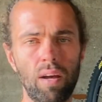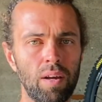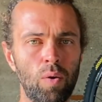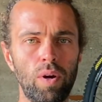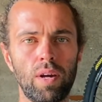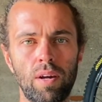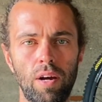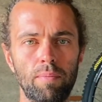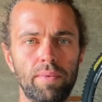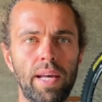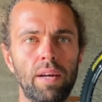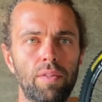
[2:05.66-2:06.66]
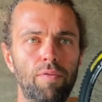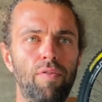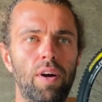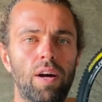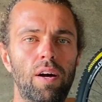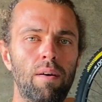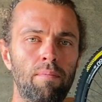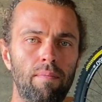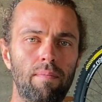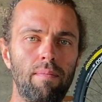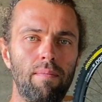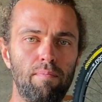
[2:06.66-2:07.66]
Quick update on the farm.
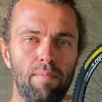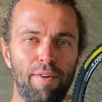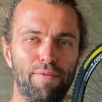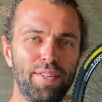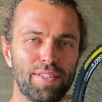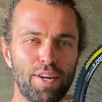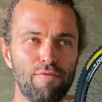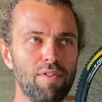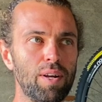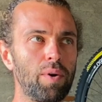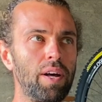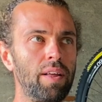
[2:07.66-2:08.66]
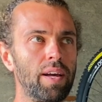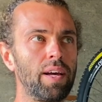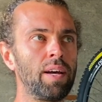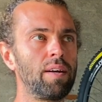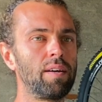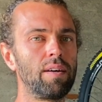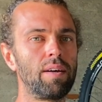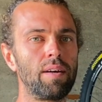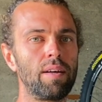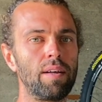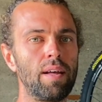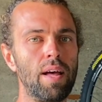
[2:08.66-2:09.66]
Everything's going really well here.
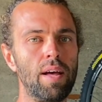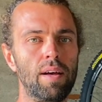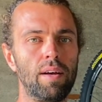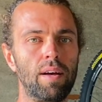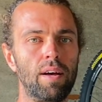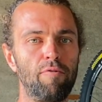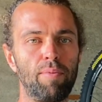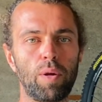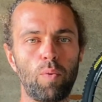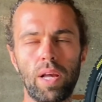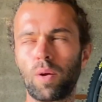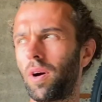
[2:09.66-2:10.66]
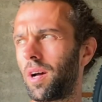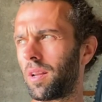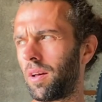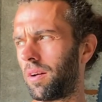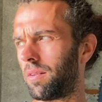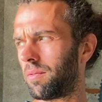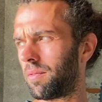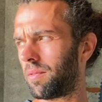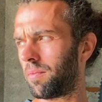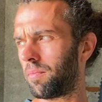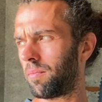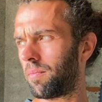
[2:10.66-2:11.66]
I've been away quite a lot,
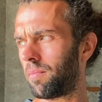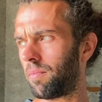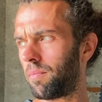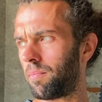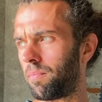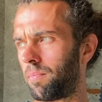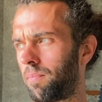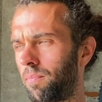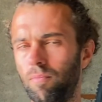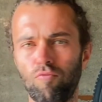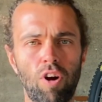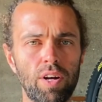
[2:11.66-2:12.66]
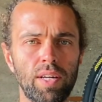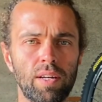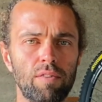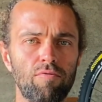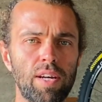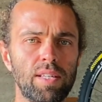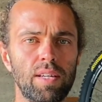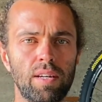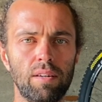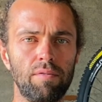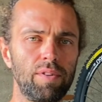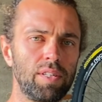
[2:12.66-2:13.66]
riding and racing
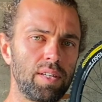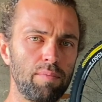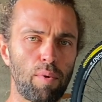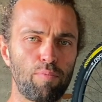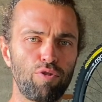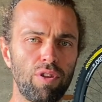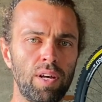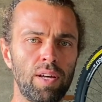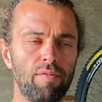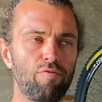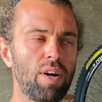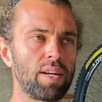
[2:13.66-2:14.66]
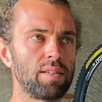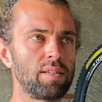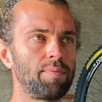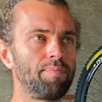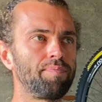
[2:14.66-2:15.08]
and visiting my brother in France,